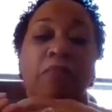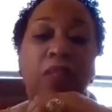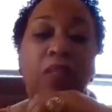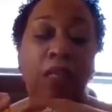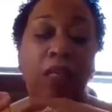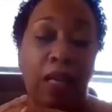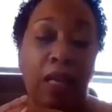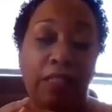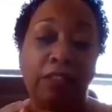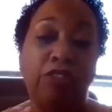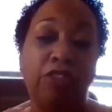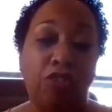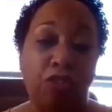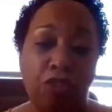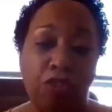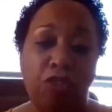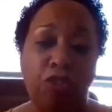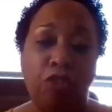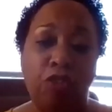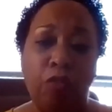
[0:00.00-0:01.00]
It has
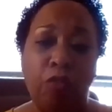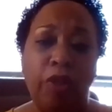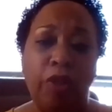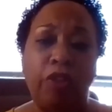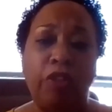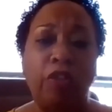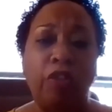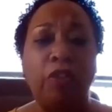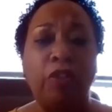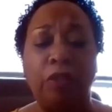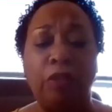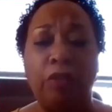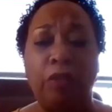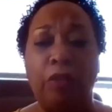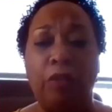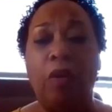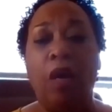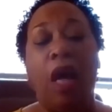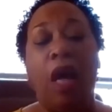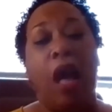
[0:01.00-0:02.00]
to do with
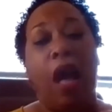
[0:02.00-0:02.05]
you.